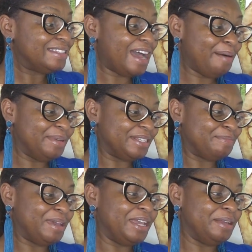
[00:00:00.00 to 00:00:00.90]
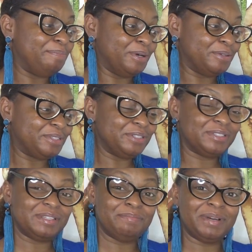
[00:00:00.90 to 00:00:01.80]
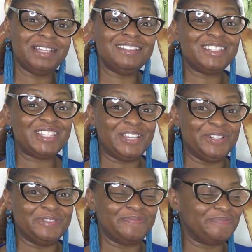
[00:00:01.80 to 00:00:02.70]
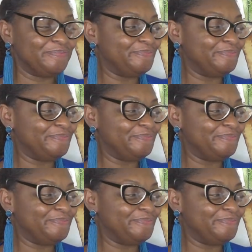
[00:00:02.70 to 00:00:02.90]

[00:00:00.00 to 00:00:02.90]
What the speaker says: Thomas made posters and buttons too.